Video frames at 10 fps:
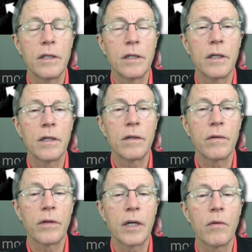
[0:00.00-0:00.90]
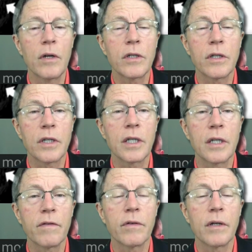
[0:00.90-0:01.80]
uh, there was a
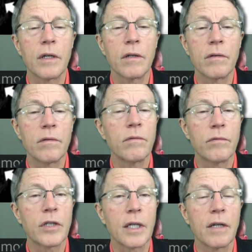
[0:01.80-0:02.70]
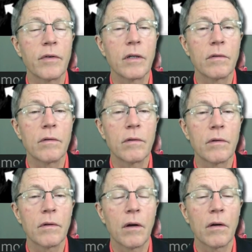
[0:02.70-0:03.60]
significant, uh, significant
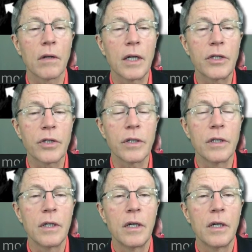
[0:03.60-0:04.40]
correlation.